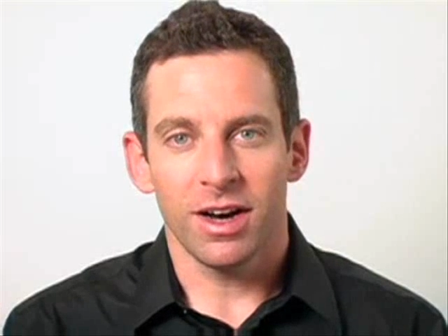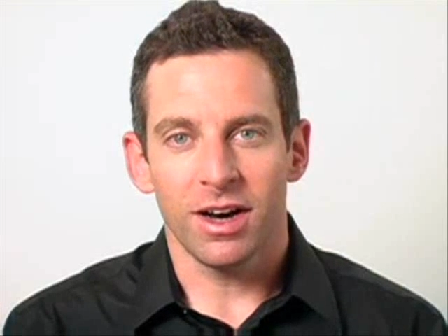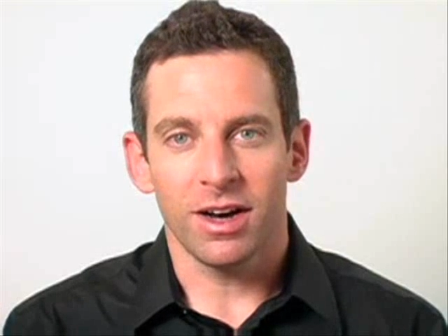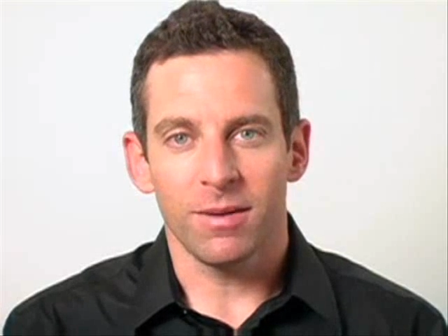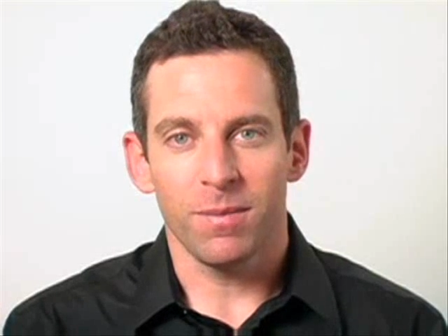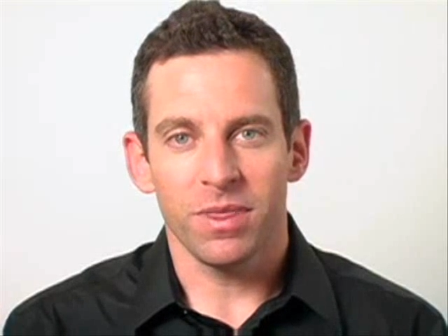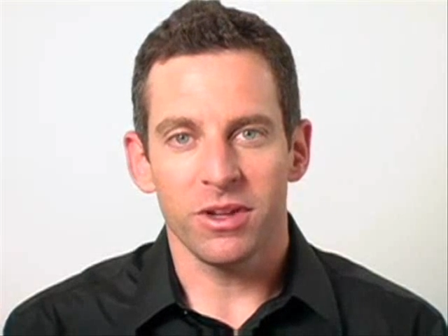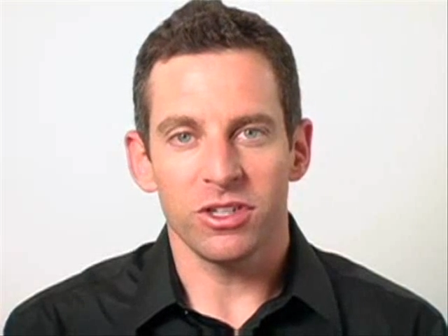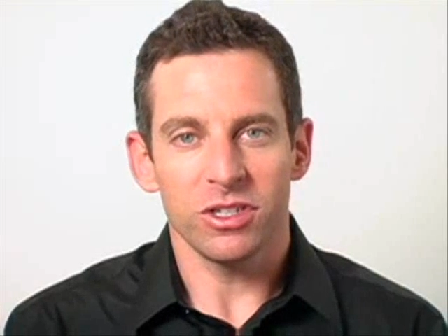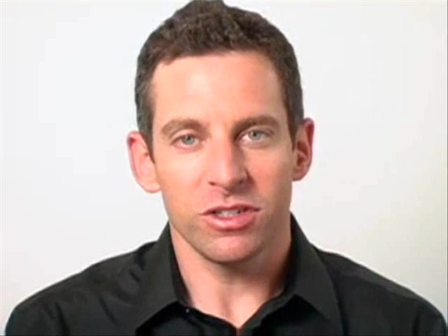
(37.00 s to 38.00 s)

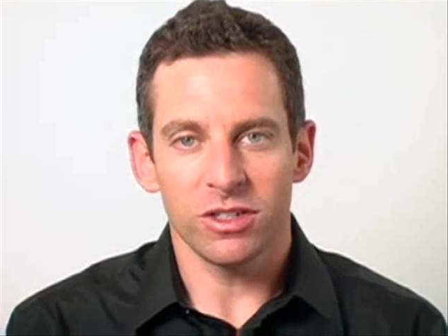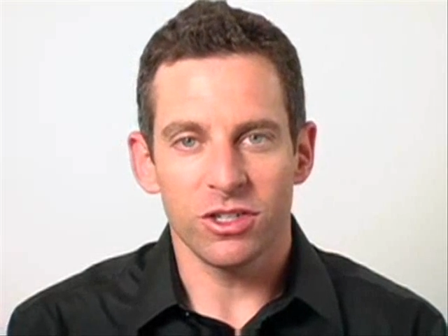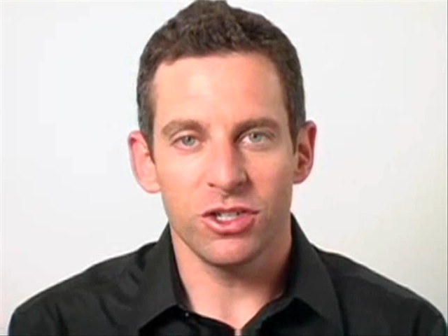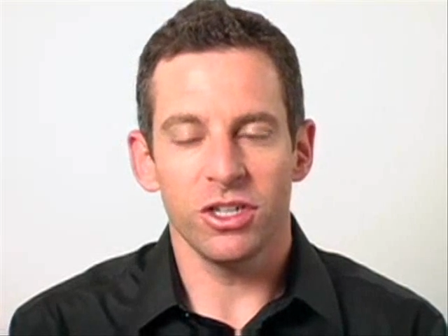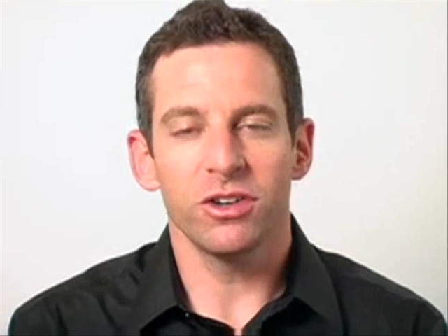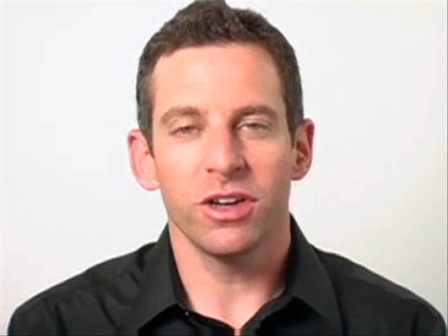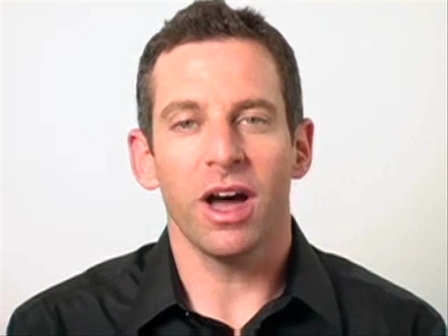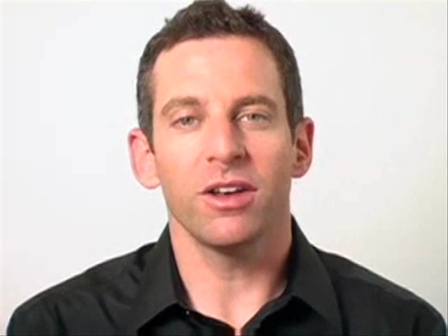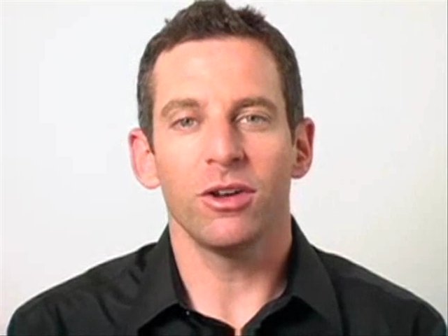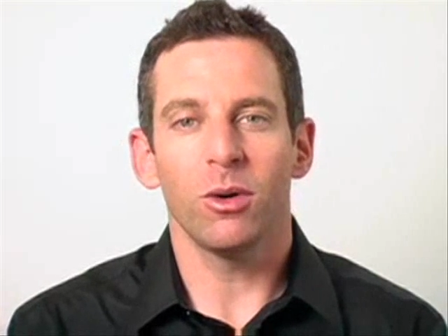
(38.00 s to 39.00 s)
There's just the sheer
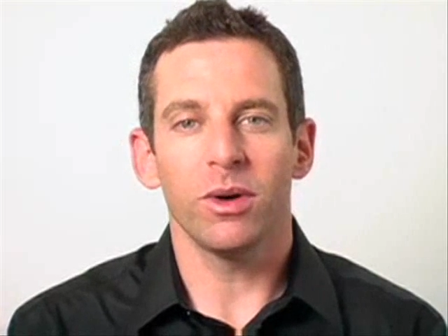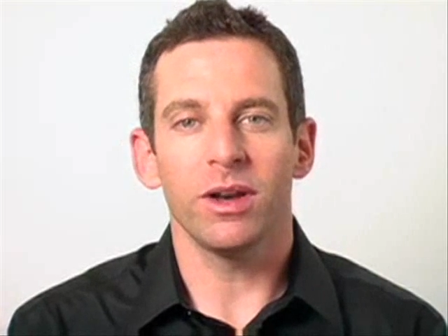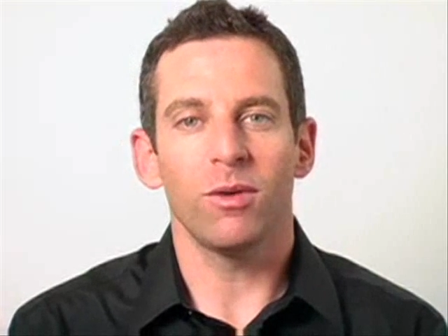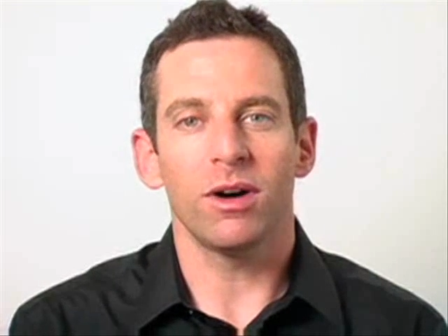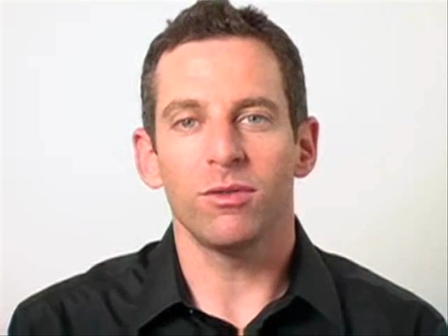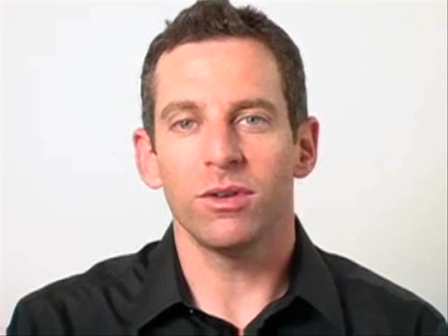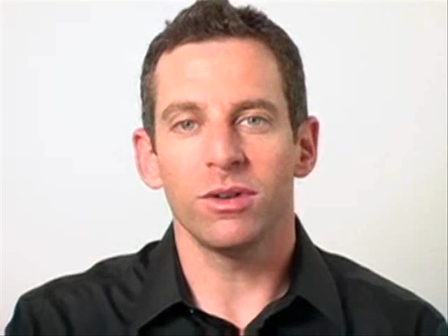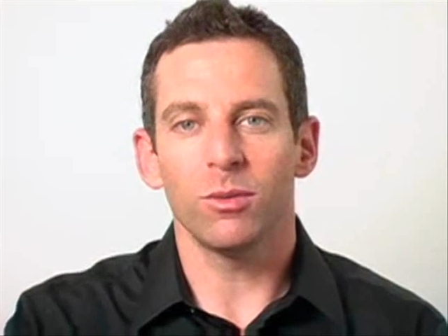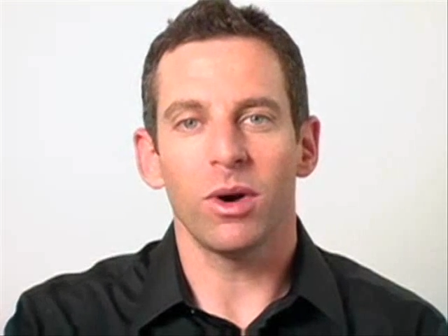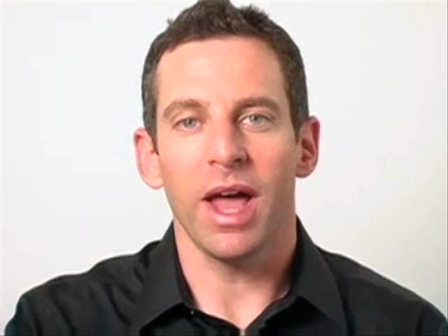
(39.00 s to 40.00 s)
not knowing of
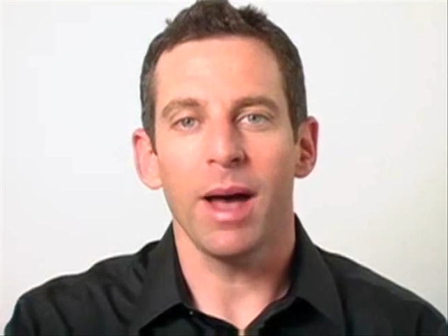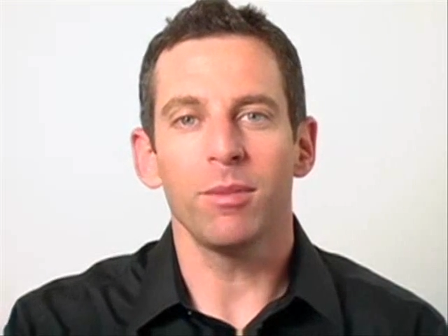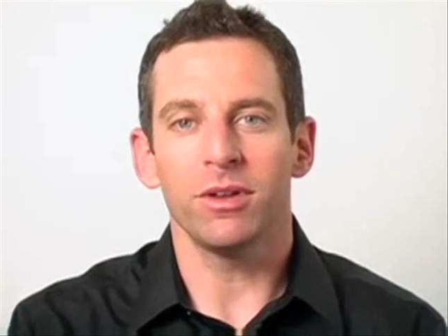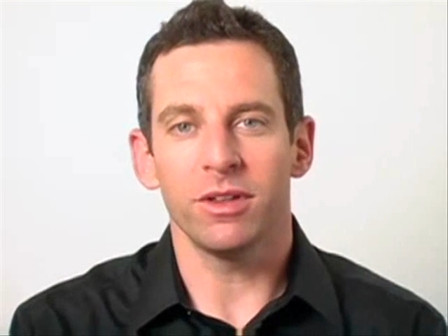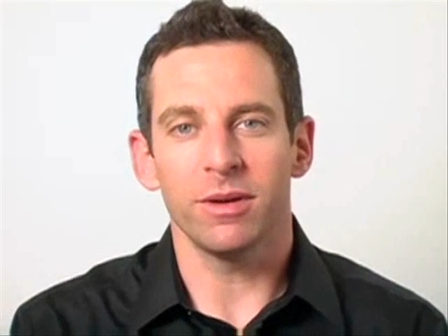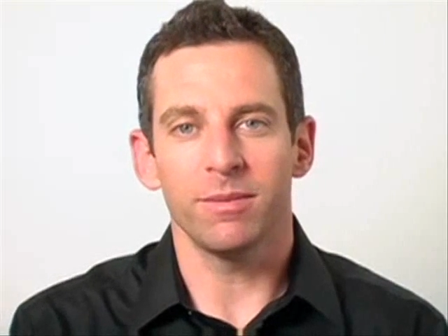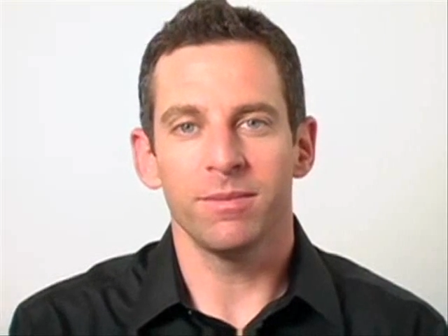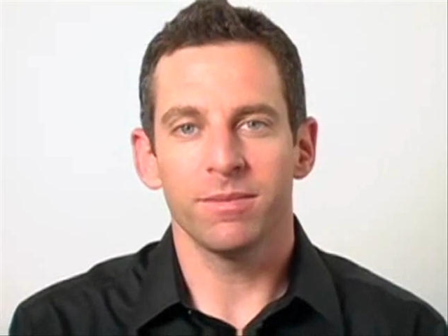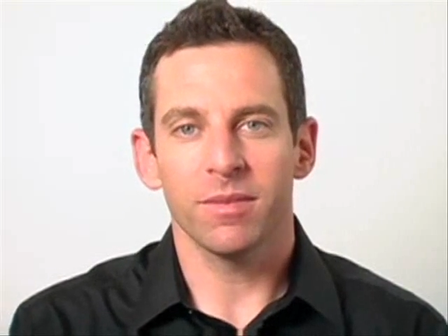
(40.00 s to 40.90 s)
what happened to them.